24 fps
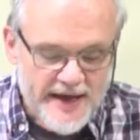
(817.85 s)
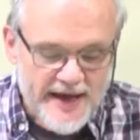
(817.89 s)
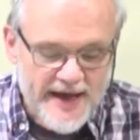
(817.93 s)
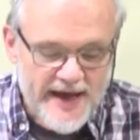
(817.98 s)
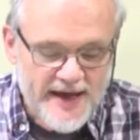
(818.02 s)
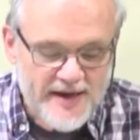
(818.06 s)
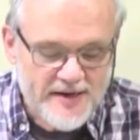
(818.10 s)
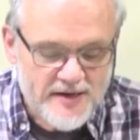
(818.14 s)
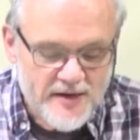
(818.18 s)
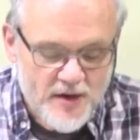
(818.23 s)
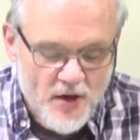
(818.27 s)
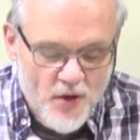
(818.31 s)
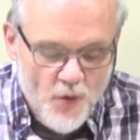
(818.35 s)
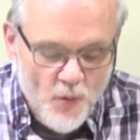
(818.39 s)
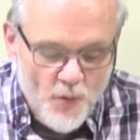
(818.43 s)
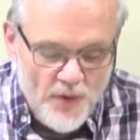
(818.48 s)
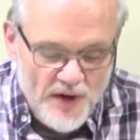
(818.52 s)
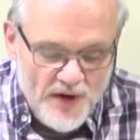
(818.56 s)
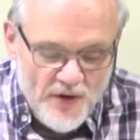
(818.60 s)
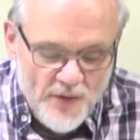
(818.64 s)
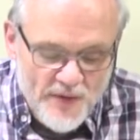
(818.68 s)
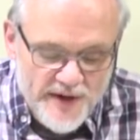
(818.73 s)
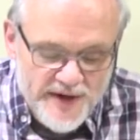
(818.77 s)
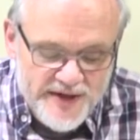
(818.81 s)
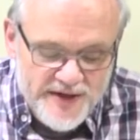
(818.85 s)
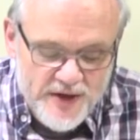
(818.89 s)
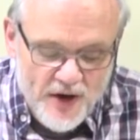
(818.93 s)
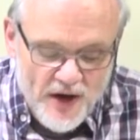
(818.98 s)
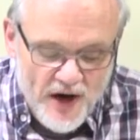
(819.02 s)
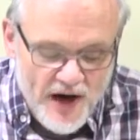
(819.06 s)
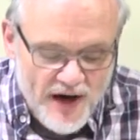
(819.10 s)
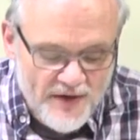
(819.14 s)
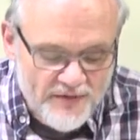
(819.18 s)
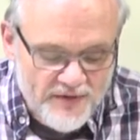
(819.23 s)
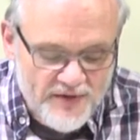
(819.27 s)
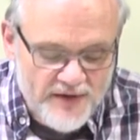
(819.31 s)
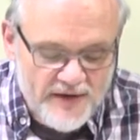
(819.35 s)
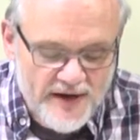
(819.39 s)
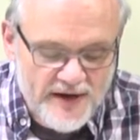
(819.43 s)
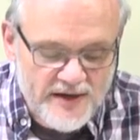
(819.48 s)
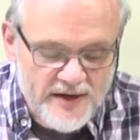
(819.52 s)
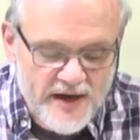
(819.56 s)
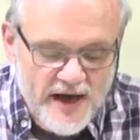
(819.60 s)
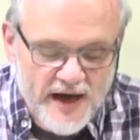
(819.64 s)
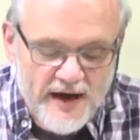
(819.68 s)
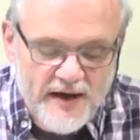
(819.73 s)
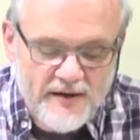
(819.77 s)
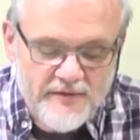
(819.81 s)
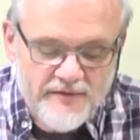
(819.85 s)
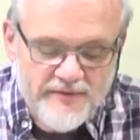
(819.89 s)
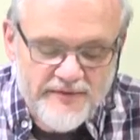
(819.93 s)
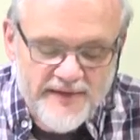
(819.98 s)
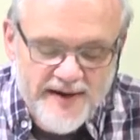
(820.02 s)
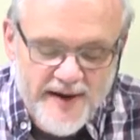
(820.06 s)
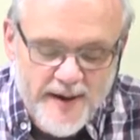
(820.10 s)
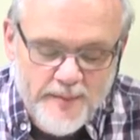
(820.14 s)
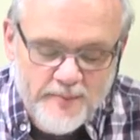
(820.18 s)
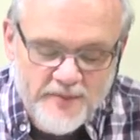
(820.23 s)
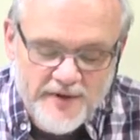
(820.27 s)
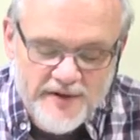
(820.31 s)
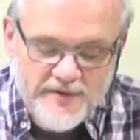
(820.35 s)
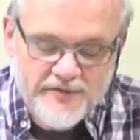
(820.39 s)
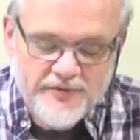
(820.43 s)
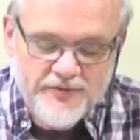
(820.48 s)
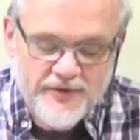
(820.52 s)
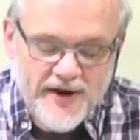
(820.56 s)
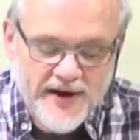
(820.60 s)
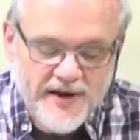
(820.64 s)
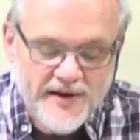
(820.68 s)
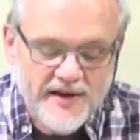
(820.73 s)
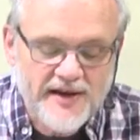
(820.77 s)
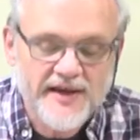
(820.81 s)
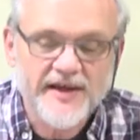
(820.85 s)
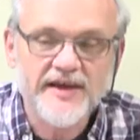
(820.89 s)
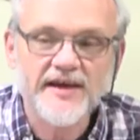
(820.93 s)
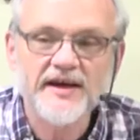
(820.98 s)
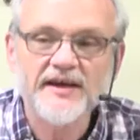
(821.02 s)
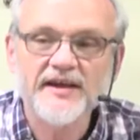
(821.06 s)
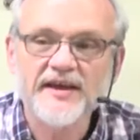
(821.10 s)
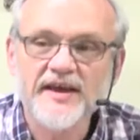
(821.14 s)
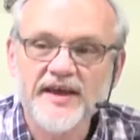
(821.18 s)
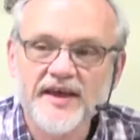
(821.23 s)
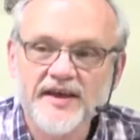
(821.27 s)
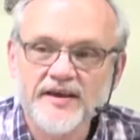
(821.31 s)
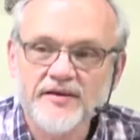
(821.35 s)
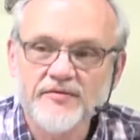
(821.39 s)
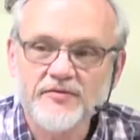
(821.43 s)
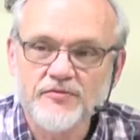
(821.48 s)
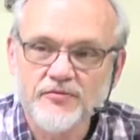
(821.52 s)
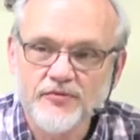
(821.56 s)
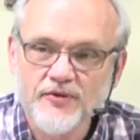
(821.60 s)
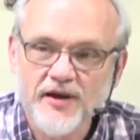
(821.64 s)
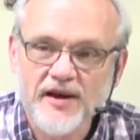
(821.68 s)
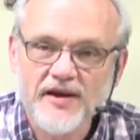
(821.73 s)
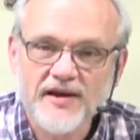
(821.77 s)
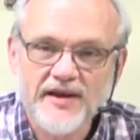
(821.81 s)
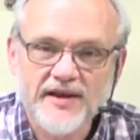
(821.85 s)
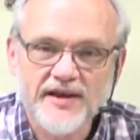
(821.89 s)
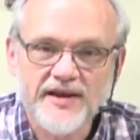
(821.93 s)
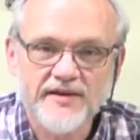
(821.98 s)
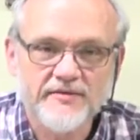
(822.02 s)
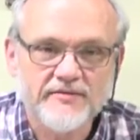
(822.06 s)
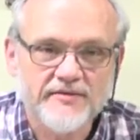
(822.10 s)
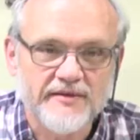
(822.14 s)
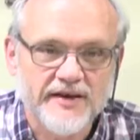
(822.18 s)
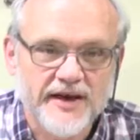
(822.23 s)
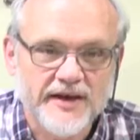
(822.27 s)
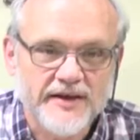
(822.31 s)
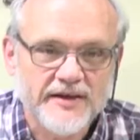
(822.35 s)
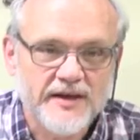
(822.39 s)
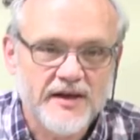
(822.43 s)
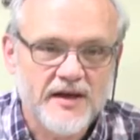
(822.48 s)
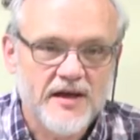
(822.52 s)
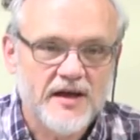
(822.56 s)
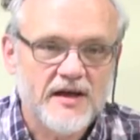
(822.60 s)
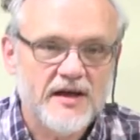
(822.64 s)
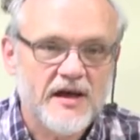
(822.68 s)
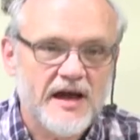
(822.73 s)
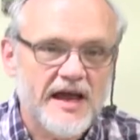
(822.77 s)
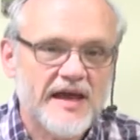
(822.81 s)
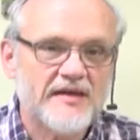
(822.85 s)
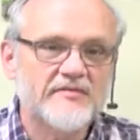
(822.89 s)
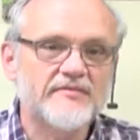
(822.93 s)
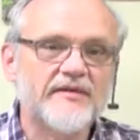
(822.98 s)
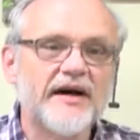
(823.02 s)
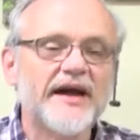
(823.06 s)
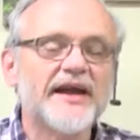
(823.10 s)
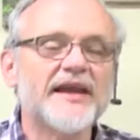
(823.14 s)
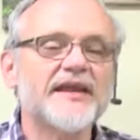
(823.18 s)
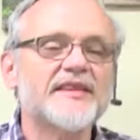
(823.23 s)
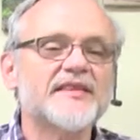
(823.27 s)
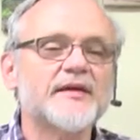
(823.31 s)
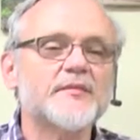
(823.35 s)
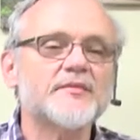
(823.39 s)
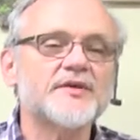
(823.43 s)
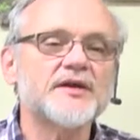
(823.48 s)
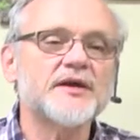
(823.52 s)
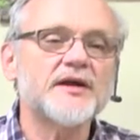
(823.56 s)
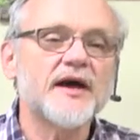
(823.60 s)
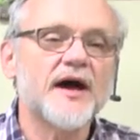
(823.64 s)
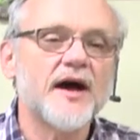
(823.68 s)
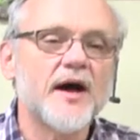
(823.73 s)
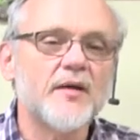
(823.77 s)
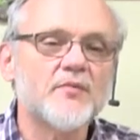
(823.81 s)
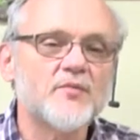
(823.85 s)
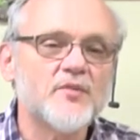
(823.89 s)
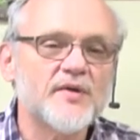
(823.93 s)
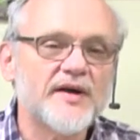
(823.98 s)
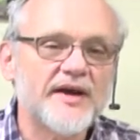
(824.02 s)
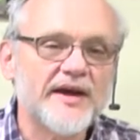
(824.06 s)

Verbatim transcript: And we're going to offer a, a family friendly, a kid friendly event, inviting them to come.